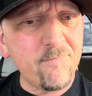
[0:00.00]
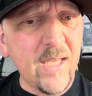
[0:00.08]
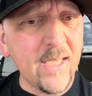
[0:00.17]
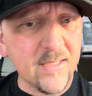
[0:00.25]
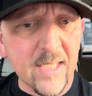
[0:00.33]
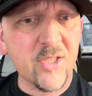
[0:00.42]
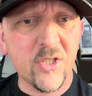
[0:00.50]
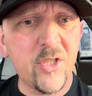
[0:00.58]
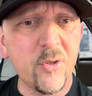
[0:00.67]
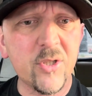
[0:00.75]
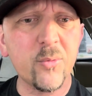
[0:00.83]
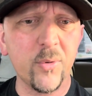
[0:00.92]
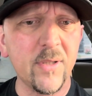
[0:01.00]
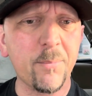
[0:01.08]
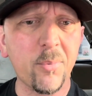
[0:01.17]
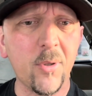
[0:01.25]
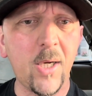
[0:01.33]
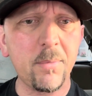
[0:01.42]
Is execution really the
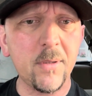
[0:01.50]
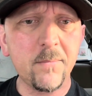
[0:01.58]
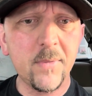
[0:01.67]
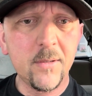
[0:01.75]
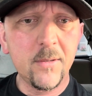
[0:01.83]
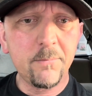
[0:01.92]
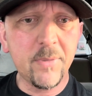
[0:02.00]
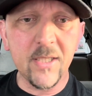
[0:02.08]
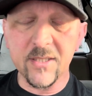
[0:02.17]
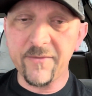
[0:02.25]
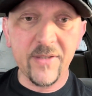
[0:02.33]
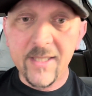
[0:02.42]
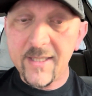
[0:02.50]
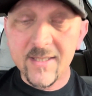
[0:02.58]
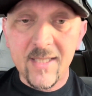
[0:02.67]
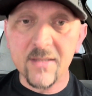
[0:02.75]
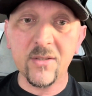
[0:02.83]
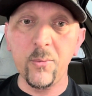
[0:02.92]
problem? Because if he's
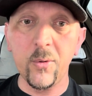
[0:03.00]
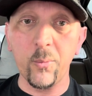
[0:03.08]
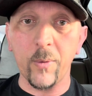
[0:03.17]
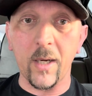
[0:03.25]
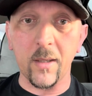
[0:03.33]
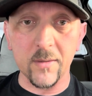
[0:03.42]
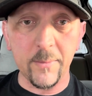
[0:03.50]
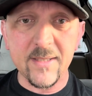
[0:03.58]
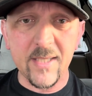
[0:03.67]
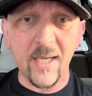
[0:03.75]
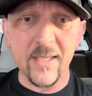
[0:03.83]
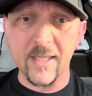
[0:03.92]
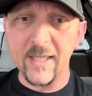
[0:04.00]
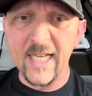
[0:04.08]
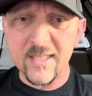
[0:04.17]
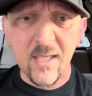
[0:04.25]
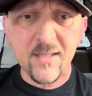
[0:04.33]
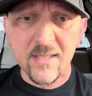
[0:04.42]
not doing well, let me tell you,
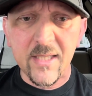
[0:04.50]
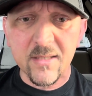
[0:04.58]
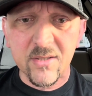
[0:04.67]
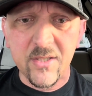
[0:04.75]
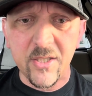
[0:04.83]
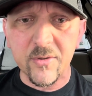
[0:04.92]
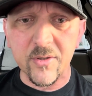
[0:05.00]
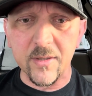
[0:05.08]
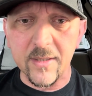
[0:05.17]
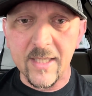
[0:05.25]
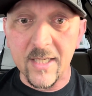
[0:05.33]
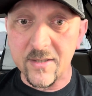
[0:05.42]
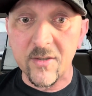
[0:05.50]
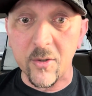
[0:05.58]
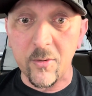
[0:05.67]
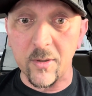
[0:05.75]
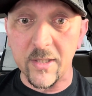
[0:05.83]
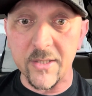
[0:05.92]
it's not the execution, it's the
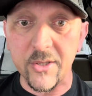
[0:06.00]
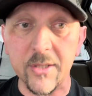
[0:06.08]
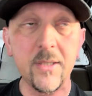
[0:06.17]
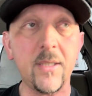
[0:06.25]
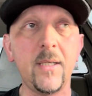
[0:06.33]
tutelage.